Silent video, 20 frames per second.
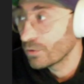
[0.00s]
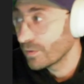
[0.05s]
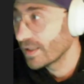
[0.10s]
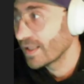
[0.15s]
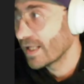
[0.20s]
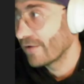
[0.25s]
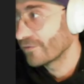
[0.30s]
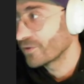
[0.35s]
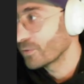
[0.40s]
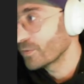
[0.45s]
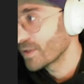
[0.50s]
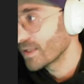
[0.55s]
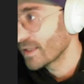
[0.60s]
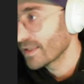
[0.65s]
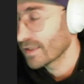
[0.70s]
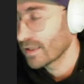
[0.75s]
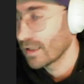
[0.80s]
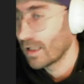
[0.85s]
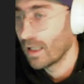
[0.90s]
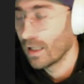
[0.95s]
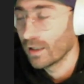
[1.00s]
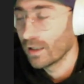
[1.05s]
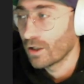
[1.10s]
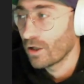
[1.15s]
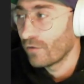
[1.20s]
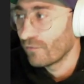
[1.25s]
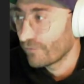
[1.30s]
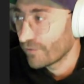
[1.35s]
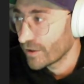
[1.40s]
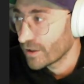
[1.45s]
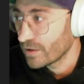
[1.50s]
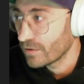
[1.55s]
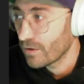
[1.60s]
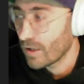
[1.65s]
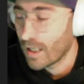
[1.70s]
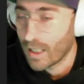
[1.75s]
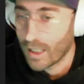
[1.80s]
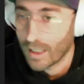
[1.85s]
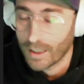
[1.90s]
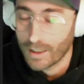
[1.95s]
will have to install Comfy
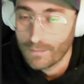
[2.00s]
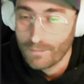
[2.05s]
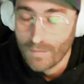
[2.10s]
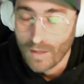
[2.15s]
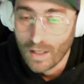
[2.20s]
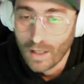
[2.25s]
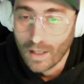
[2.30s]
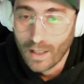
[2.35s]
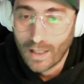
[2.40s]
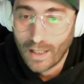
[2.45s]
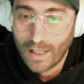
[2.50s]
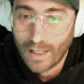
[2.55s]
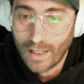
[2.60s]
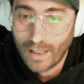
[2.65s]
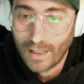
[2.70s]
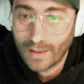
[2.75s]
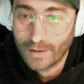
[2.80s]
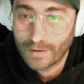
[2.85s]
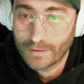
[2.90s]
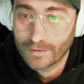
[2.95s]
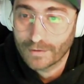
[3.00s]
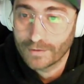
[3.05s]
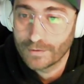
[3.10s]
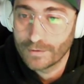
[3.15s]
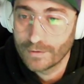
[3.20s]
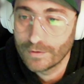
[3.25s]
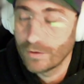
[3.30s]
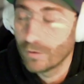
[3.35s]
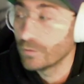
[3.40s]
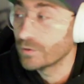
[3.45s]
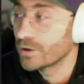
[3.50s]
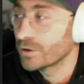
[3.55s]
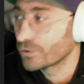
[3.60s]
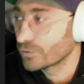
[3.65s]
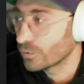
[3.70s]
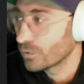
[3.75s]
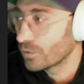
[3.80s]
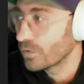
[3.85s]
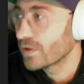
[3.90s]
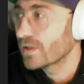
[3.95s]
UI and other
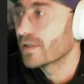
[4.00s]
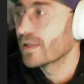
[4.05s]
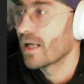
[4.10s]
tools.